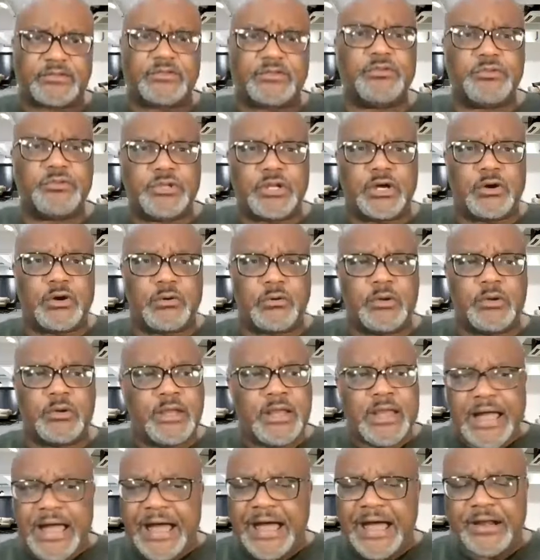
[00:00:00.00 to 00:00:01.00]
you'll know
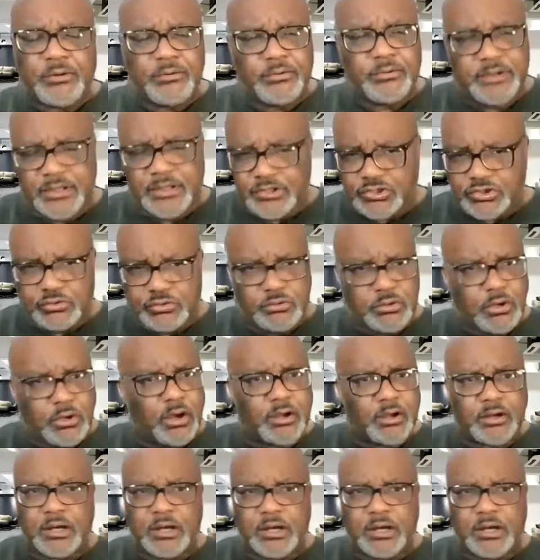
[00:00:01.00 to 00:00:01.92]
I don't get too caught